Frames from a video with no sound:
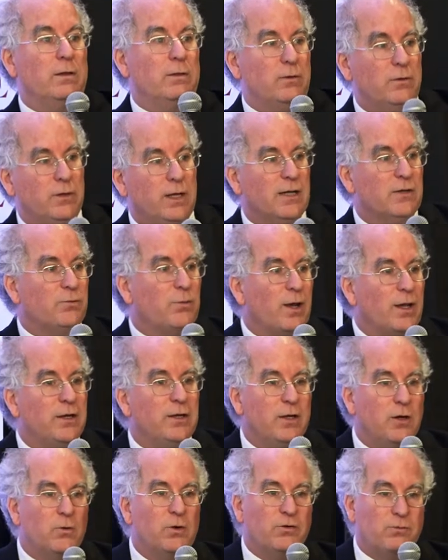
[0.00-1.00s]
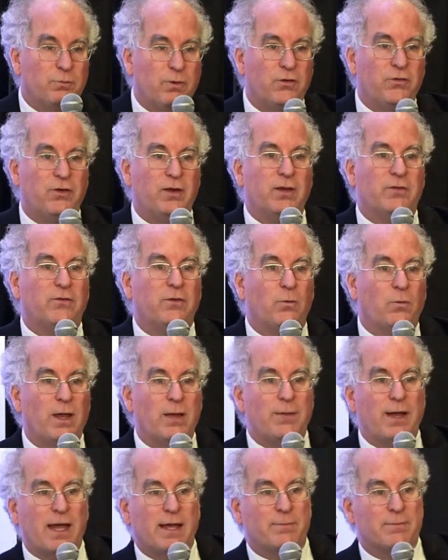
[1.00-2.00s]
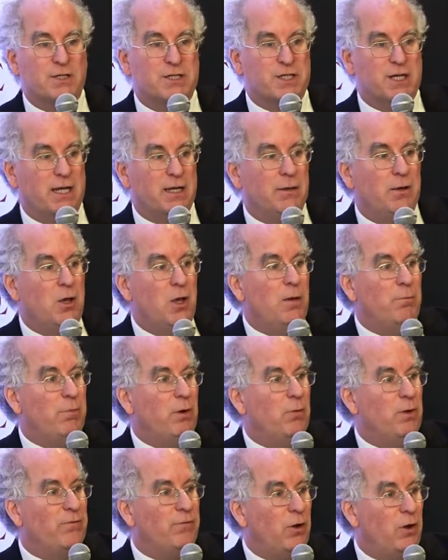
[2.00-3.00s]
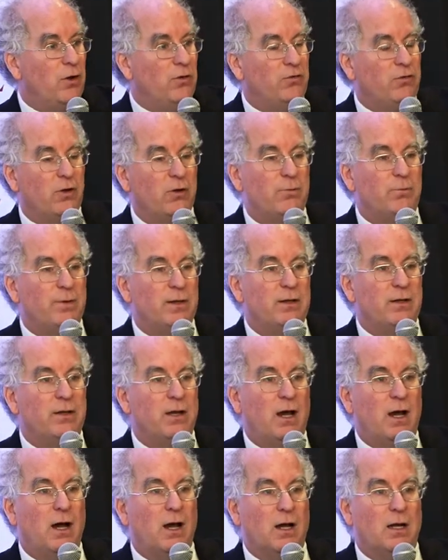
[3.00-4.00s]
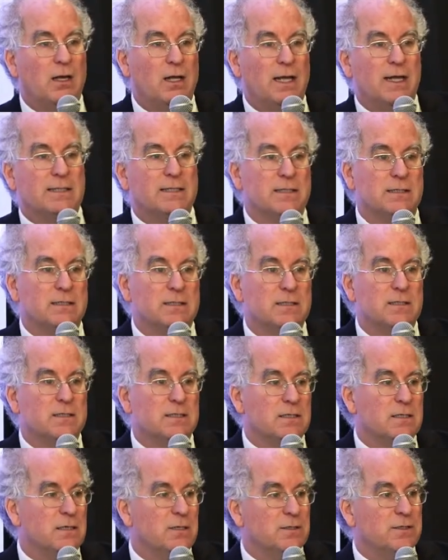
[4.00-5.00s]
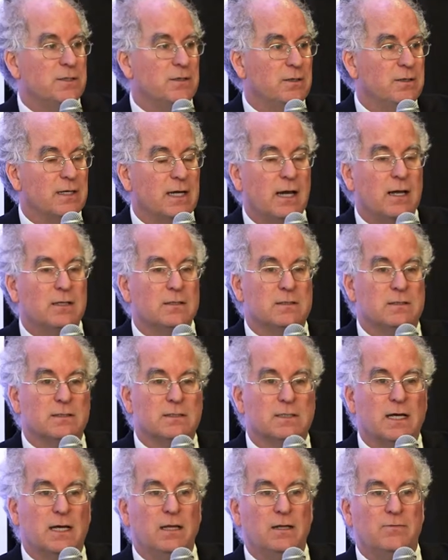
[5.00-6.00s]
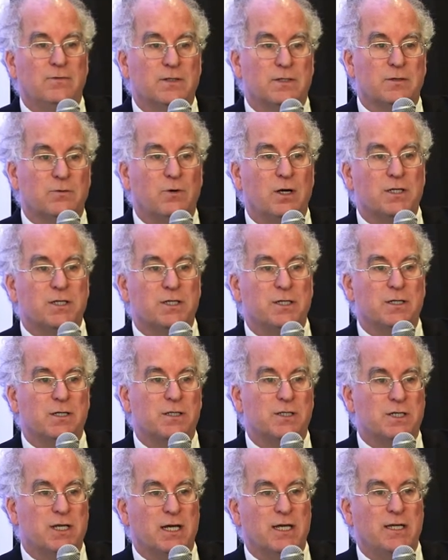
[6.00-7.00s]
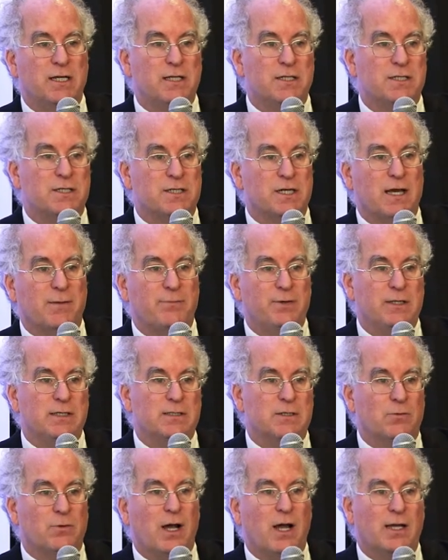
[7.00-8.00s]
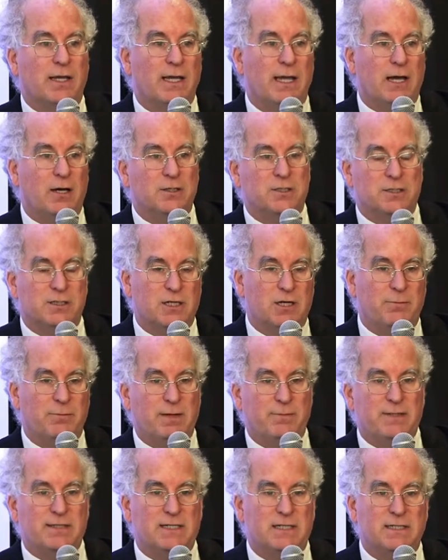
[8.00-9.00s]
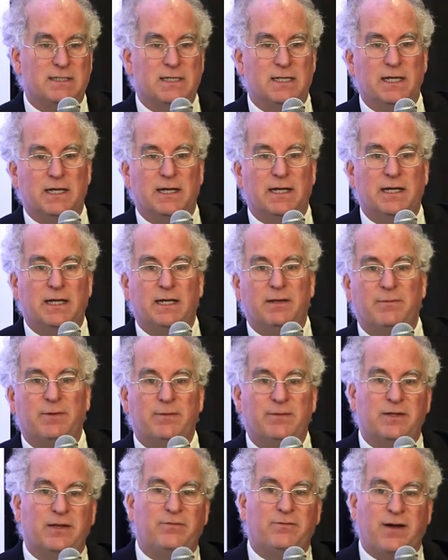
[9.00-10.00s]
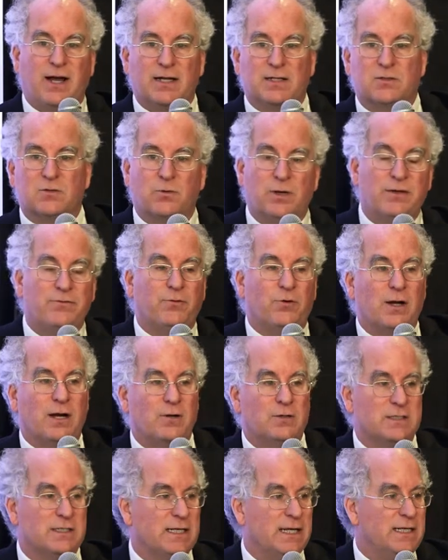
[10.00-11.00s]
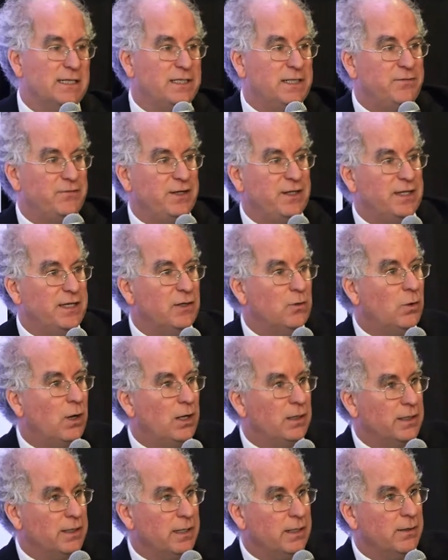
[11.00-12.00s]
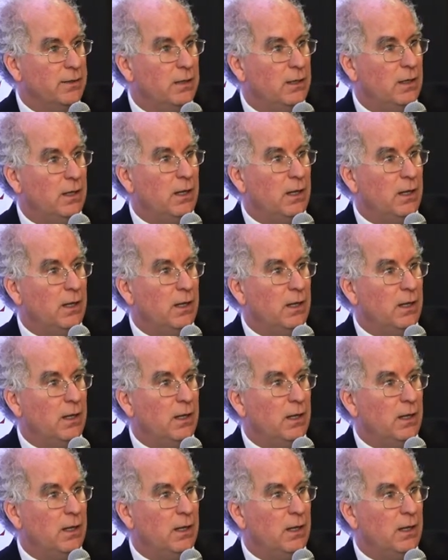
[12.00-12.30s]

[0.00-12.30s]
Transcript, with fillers: you guys probably know us mostly as the Wayback Machine, but we've also been collecting since the year 2000 television, Russia, Chinese, Japanese, Iraqi, Al Jazeera, BBC, CNN, ABC, Fox, 24 hours a day, DVD quality.